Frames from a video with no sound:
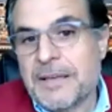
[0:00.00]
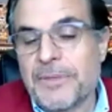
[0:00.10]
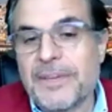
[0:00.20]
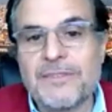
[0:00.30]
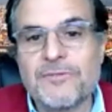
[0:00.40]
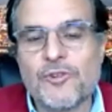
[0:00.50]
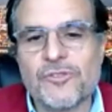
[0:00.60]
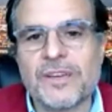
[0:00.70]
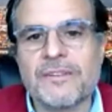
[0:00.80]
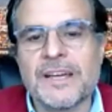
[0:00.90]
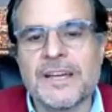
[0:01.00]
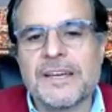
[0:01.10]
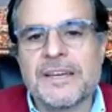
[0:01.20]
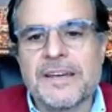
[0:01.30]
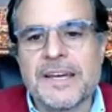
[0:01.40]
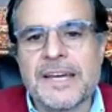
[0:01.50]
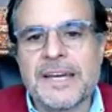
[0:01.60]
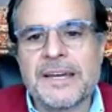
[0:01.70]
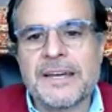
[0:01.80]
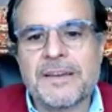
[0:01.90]
something interesting.
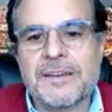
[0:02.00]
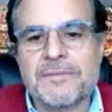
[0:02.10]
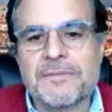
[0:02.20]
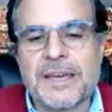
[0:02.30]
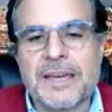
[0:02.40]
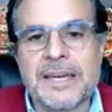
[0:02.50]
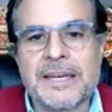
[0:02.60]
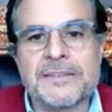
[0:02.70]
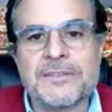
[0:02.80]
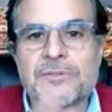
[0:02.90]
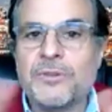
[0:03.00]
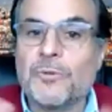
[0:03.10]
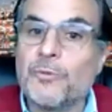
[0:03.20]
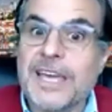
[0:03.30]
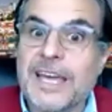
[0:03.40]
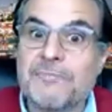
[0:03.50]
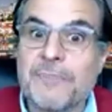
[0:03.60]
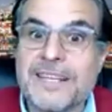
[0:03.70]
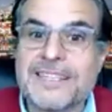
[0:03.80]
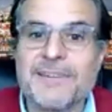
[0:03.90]
And we can
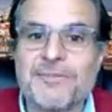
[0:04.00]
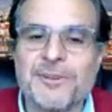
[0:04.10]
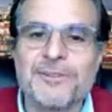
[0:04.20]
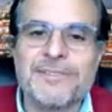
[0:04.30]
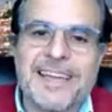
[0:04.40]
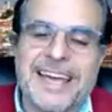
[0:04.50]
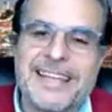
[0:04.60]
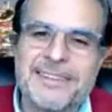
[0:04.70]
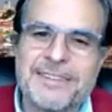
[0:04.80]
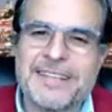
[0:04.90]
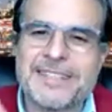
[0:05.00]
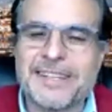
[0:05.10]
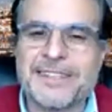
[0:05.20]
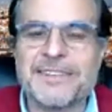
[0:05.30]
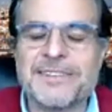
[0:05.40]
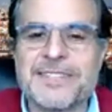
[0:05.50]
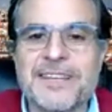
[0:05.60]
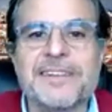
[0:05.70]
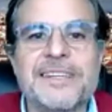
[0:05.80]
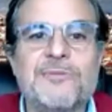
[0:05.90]
make several, and
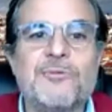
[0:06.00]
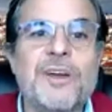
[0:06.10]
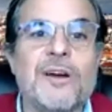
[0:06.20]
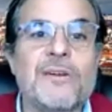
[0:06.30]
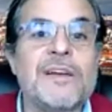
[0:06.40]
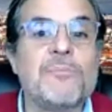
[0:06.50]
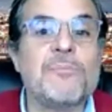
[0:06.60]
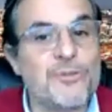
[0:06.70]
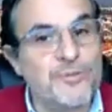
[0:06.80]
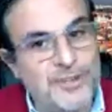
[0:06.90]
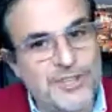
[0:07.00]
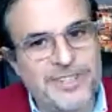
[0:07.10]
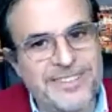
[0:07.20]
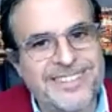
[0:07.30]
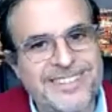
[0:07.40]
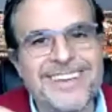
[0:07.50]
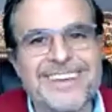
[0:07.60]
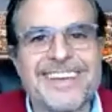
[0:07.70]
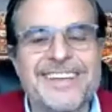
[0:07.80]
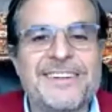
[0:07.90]
suddenly we are proficient
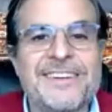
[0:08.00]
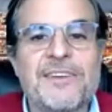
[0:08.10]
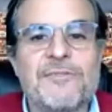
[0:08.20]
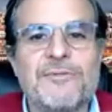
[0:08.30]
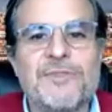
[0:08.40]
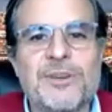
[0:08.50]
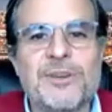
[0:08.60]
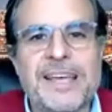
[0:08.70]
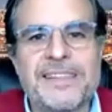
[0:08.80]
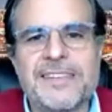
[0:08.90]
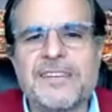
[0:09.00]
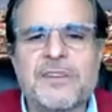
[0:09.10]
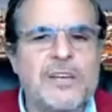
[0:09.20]
in video editing,